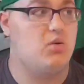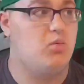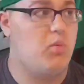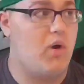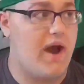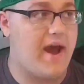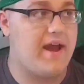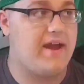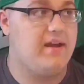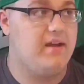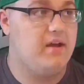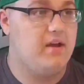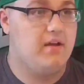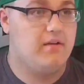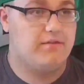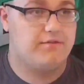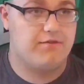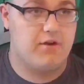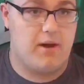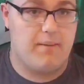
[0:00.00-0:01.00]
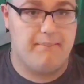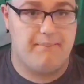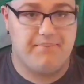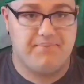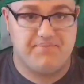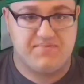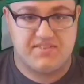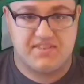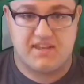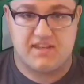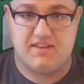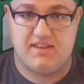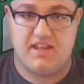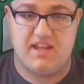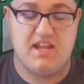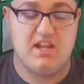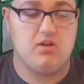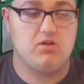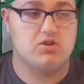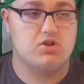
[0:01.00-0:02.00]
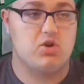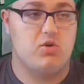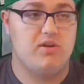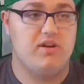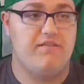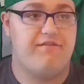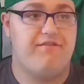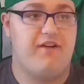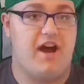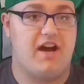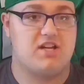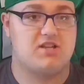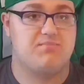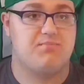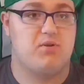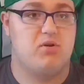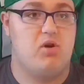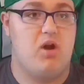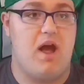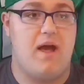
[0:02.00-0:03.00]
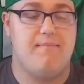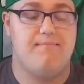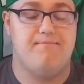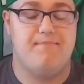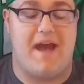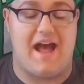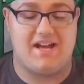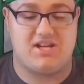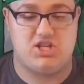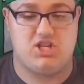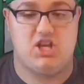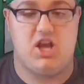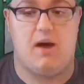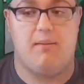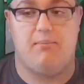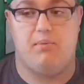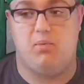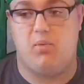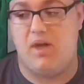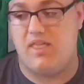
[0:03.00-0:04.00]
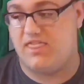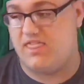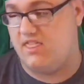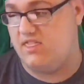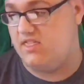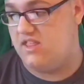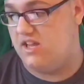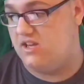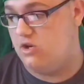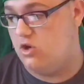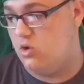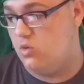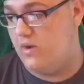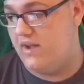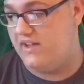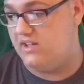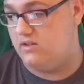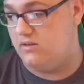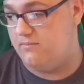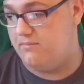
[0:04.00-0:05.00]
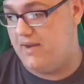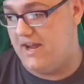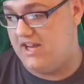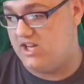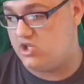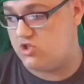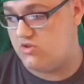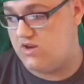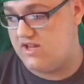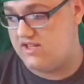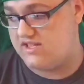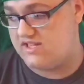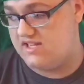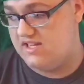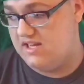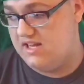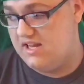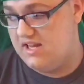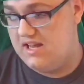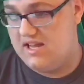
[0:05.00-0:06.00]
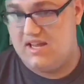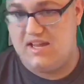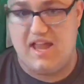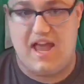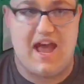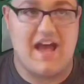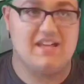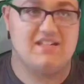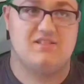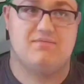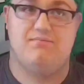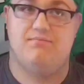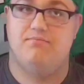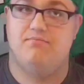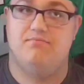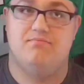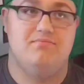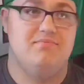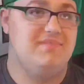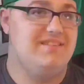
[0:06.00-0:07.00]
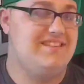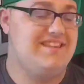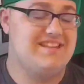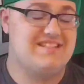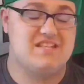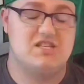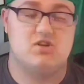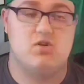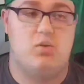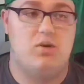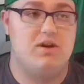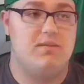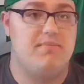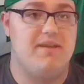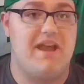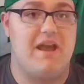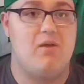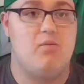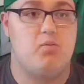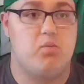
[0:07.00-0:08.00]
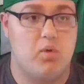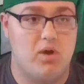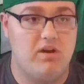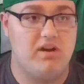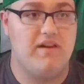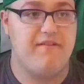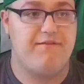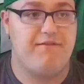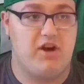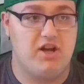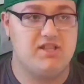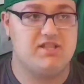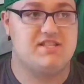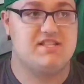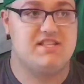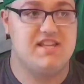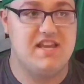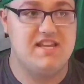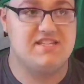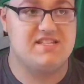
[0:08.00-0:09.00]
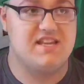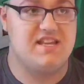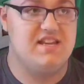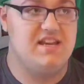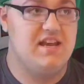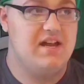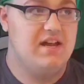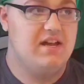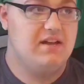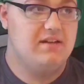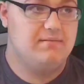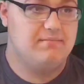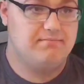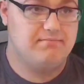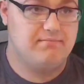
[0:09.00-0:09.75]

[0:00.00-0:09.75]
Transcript: days away from the Eagles going to Foxborough and matching up with the New England Patriots, as this is going to be a really fun season.